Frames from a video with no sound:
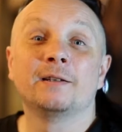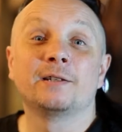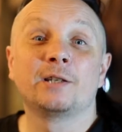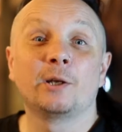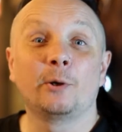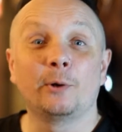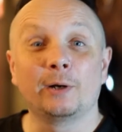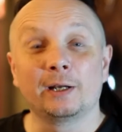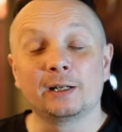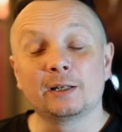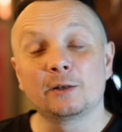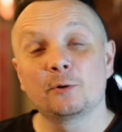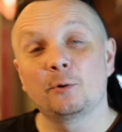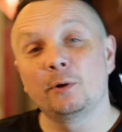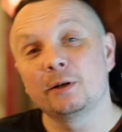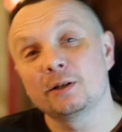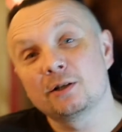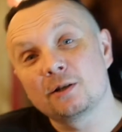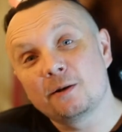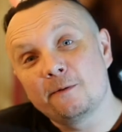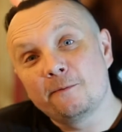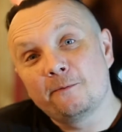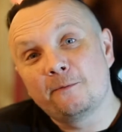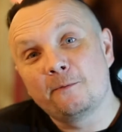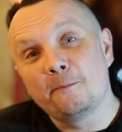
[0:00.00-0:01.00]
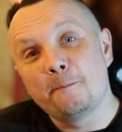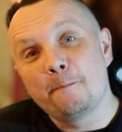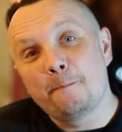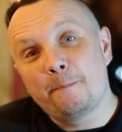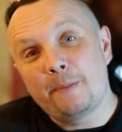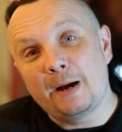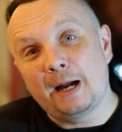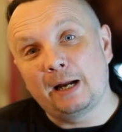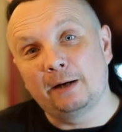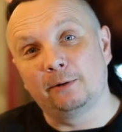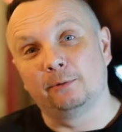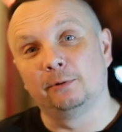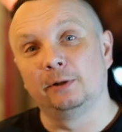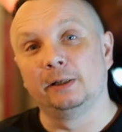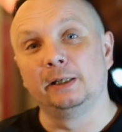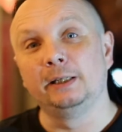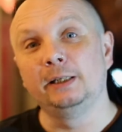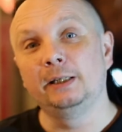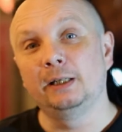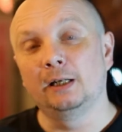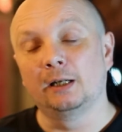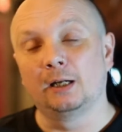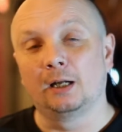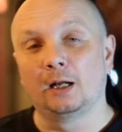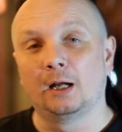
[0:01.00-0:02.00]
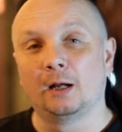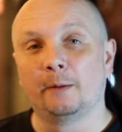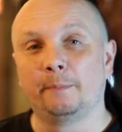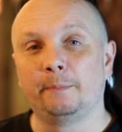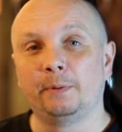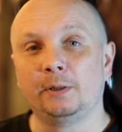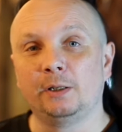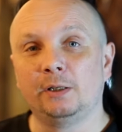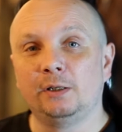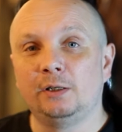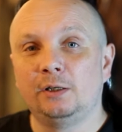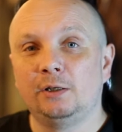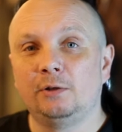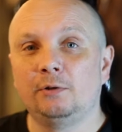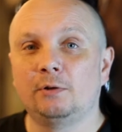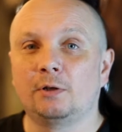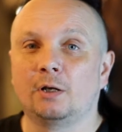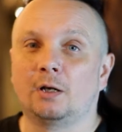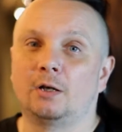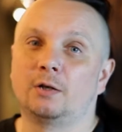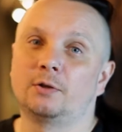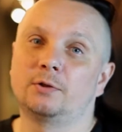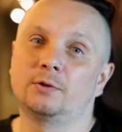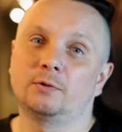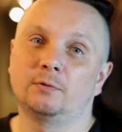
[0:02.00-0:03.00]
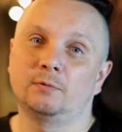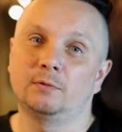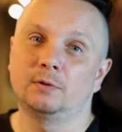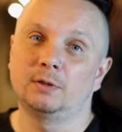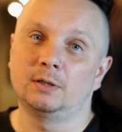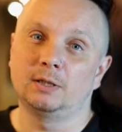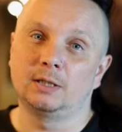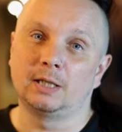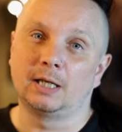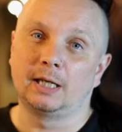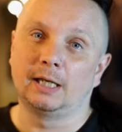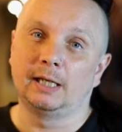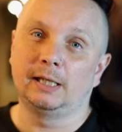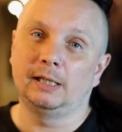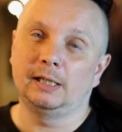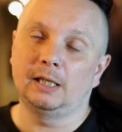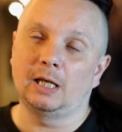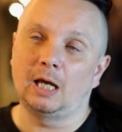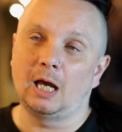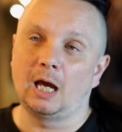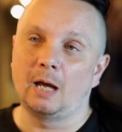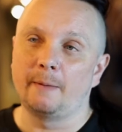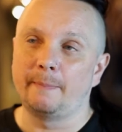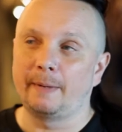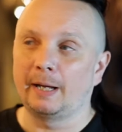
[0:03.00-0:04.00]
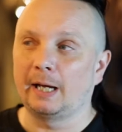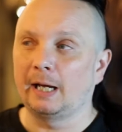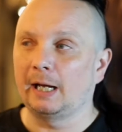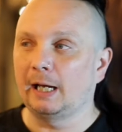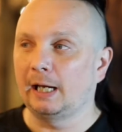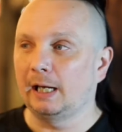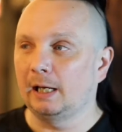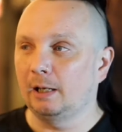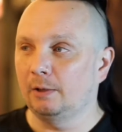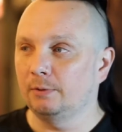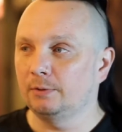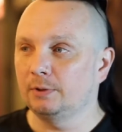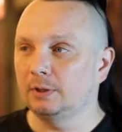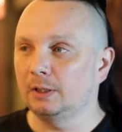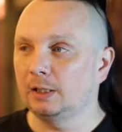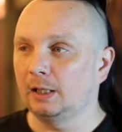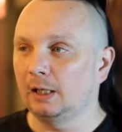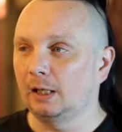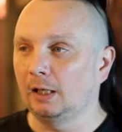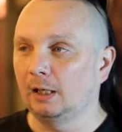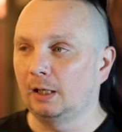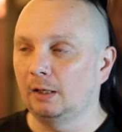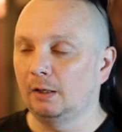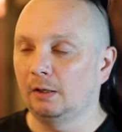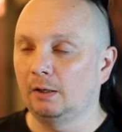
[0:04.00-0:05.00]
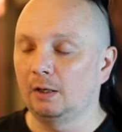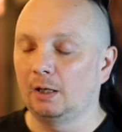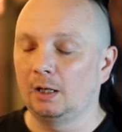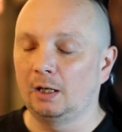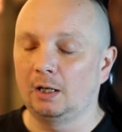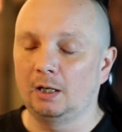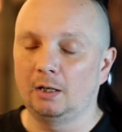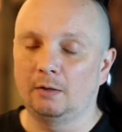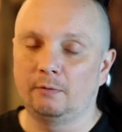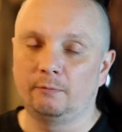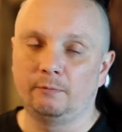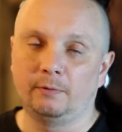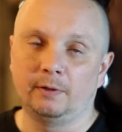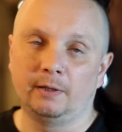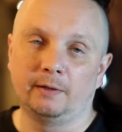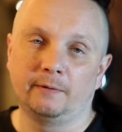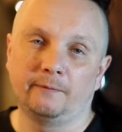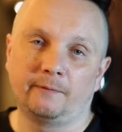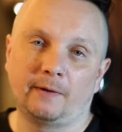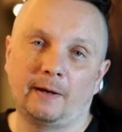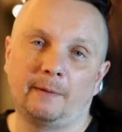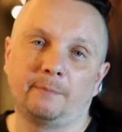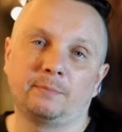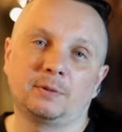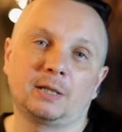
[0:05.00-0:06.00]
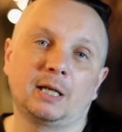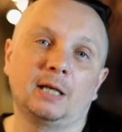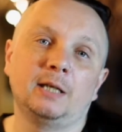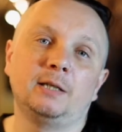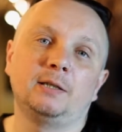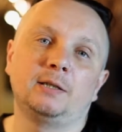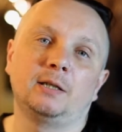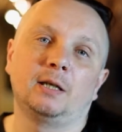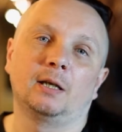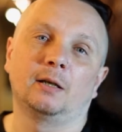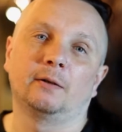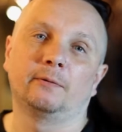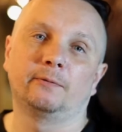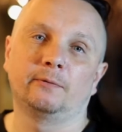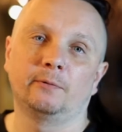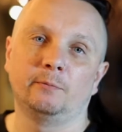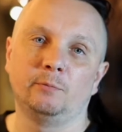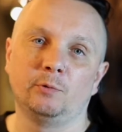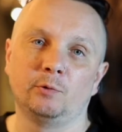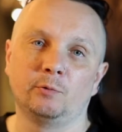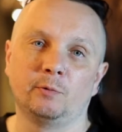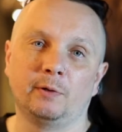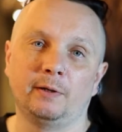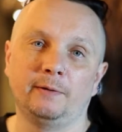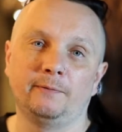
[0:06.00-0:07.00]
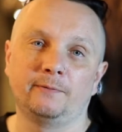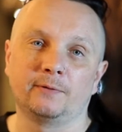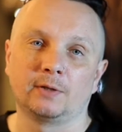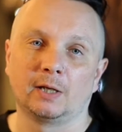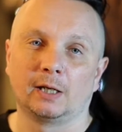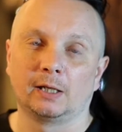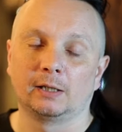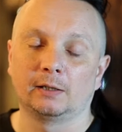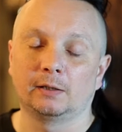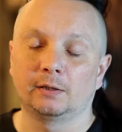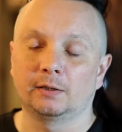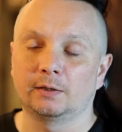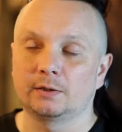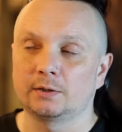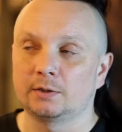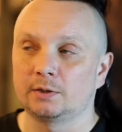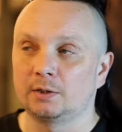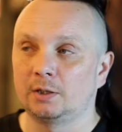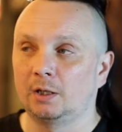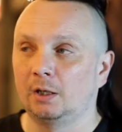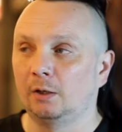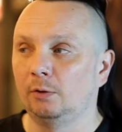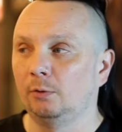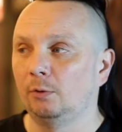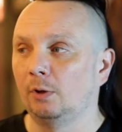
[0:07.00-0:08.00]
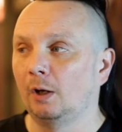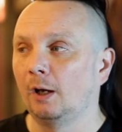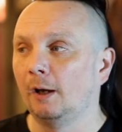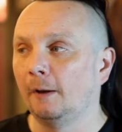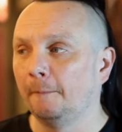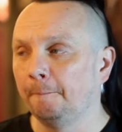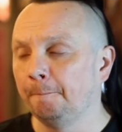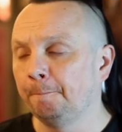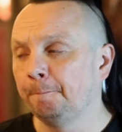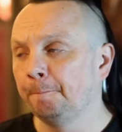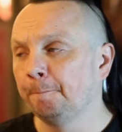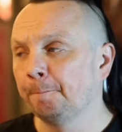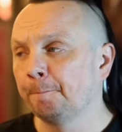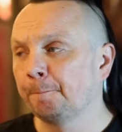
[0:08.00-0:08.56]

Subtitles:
So I had a question from Barry up in Newcastle today about how to get rid of Aiptasia from your reef tank. So